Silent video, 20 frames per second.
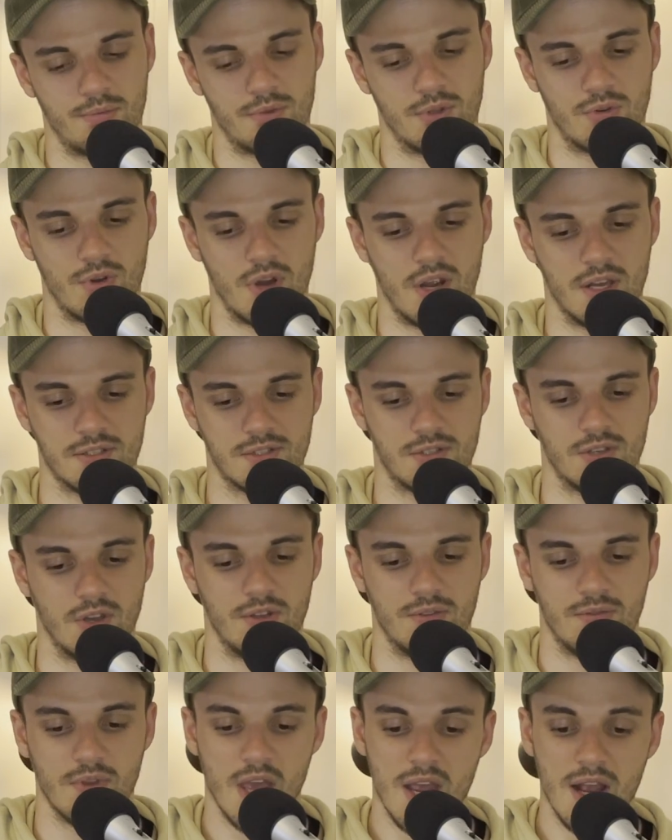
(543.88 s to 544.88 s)
of the ground.
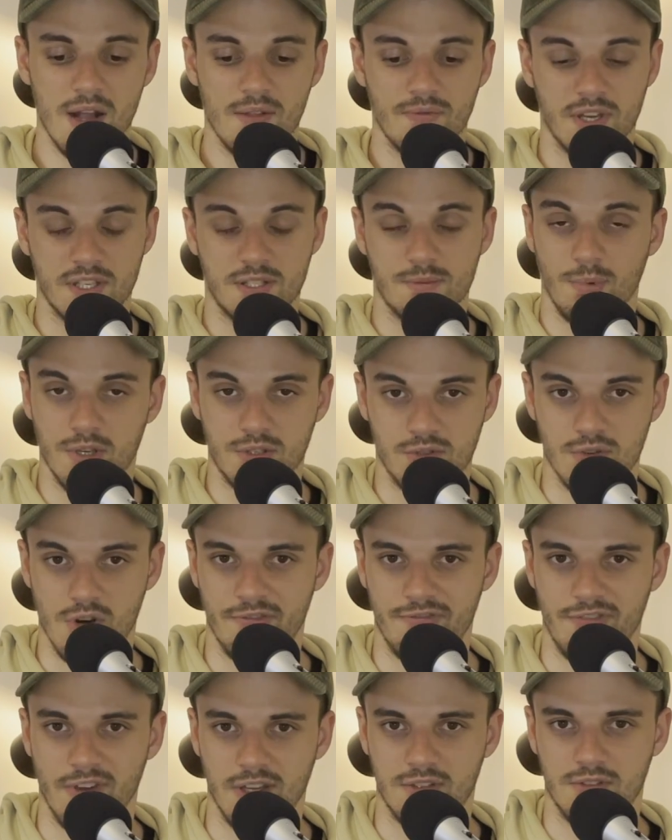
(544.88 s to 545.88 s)
So that's my
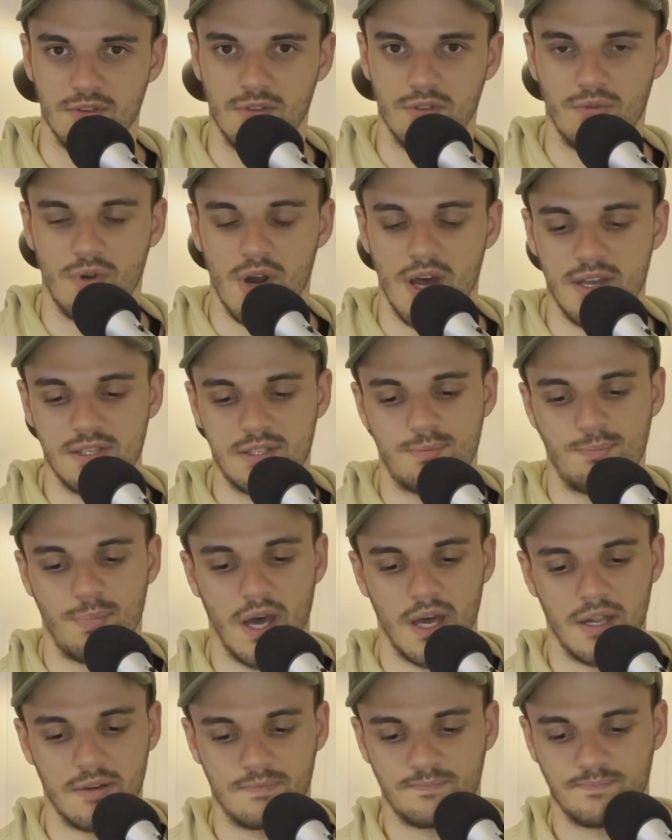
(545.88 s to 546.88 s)
trifecta in the race,
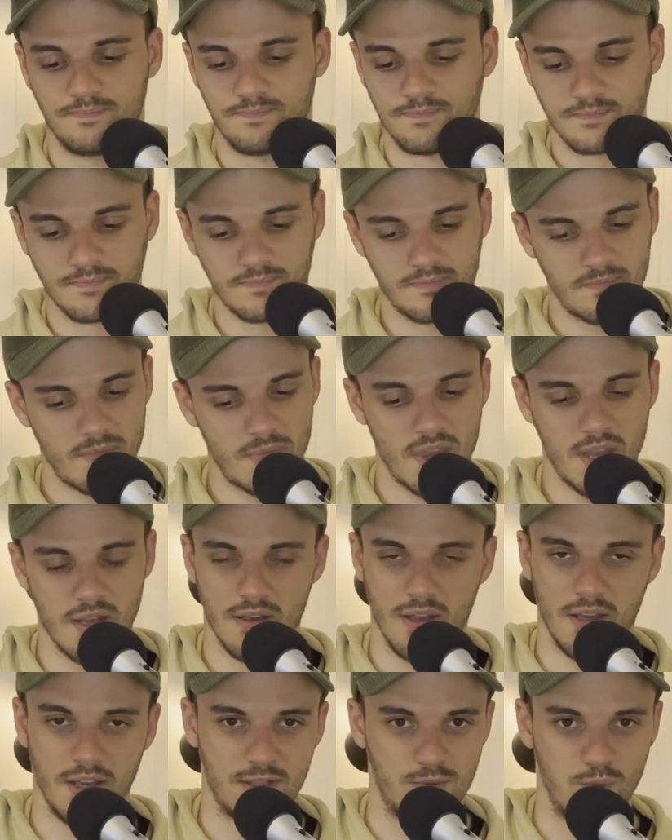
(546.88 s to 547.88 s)
but
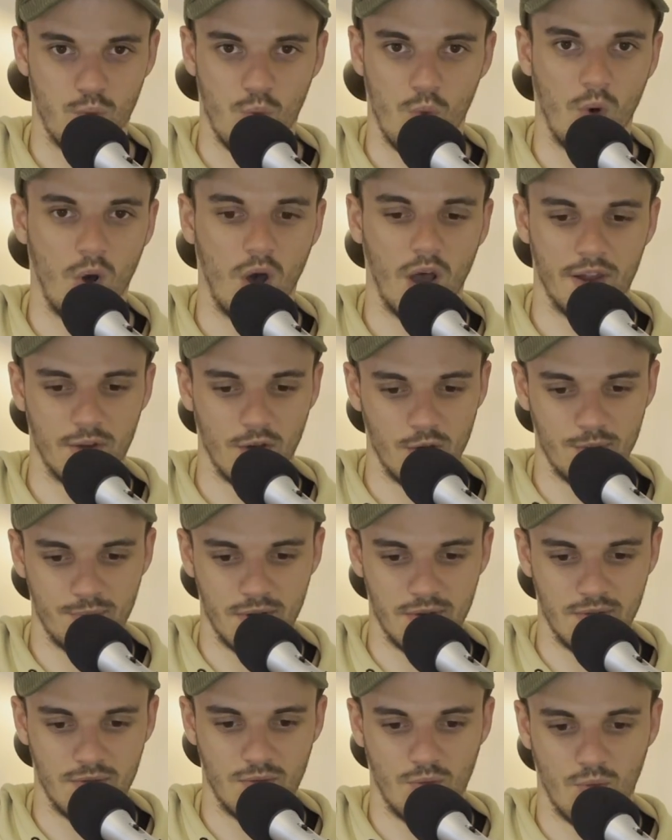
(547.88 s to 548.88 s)
it's wide
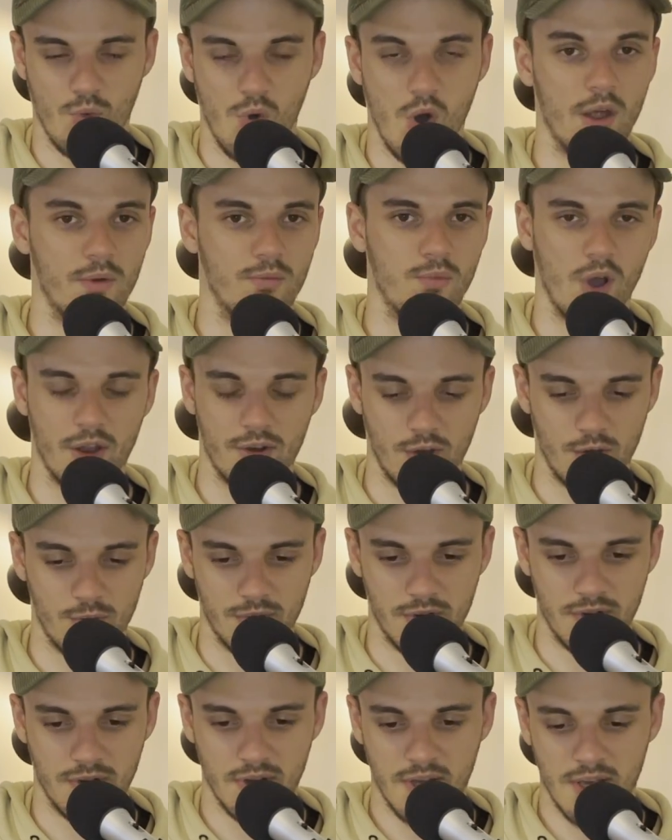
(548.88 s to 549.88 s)
open, wide
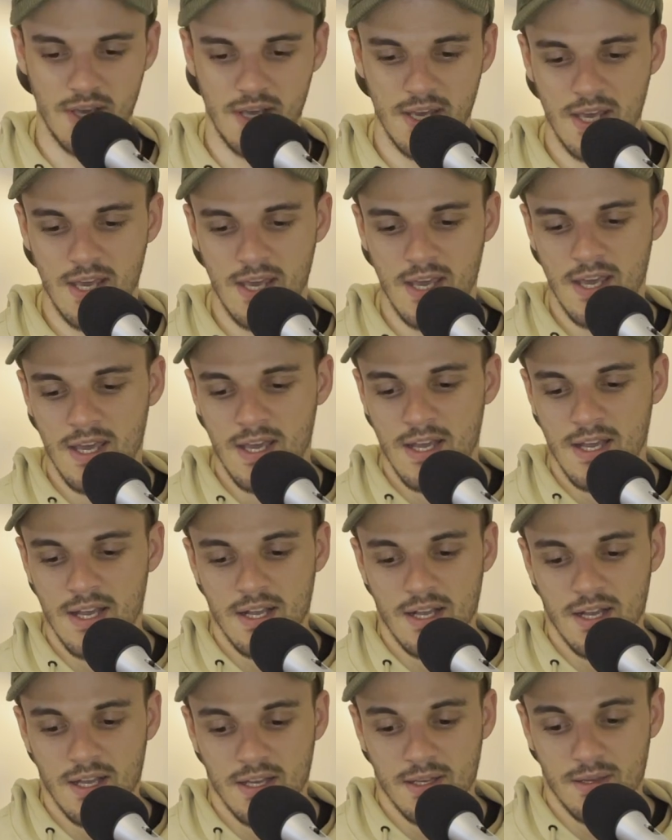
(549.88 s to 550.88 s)
open.
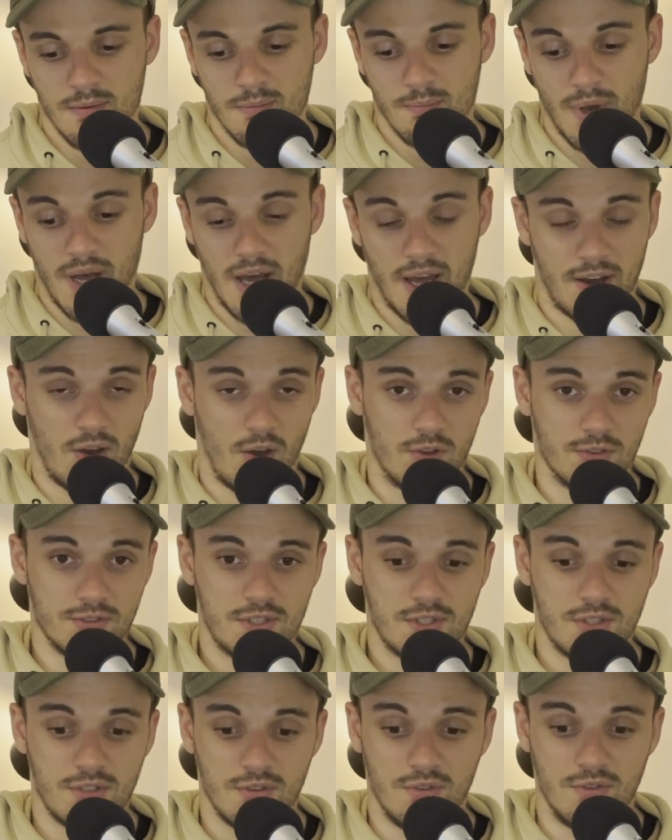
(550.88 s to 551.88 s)
But
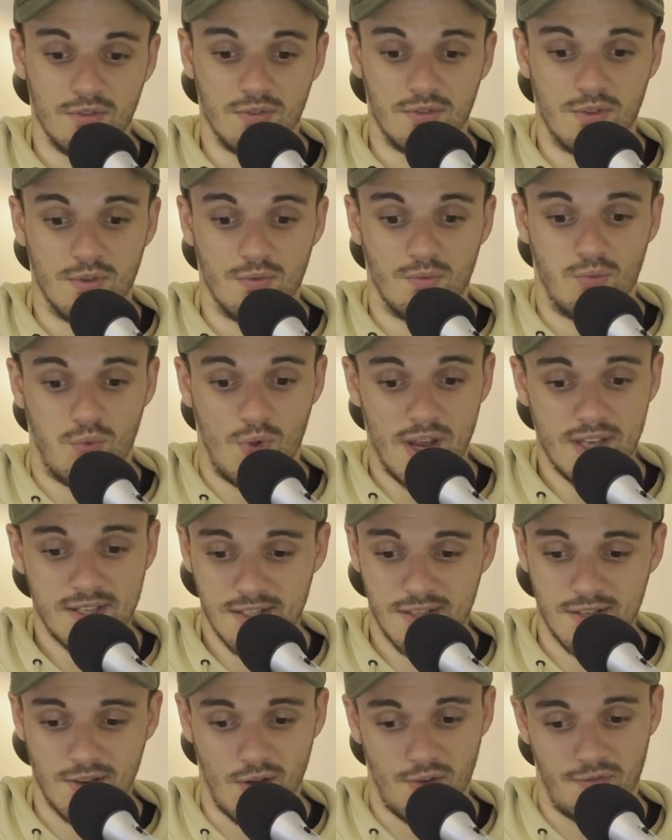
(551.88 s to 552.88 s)
onto the
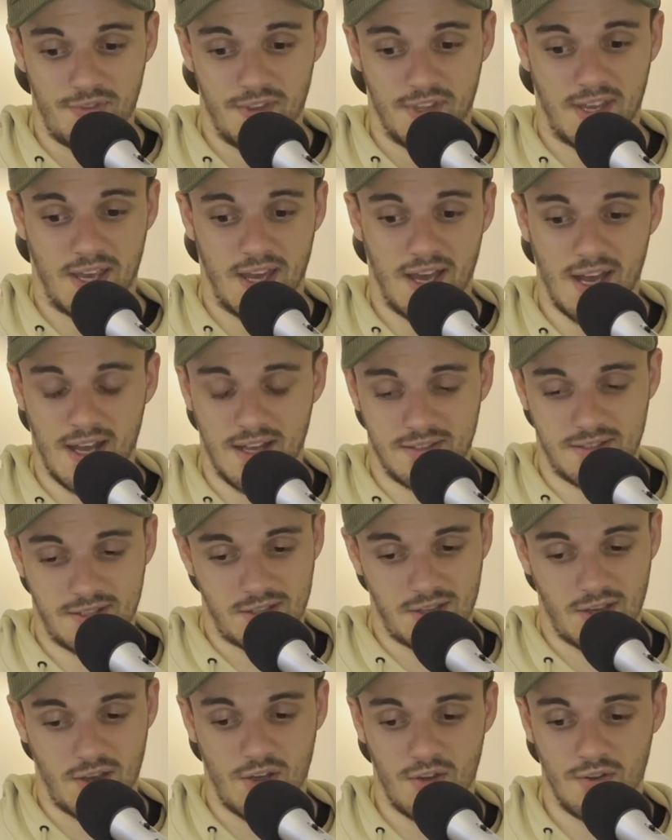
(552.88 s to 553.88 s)
rest of the card.
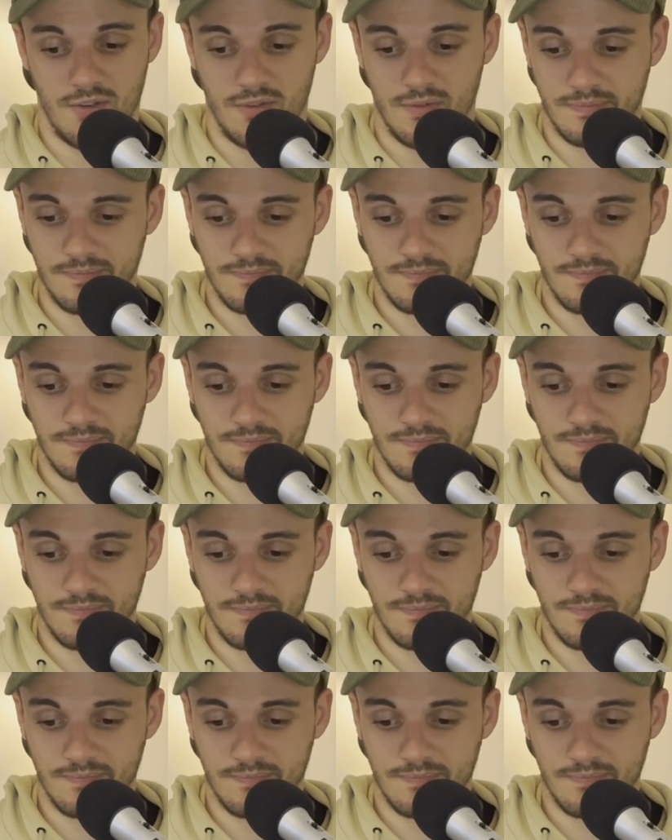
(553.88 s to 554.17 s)
So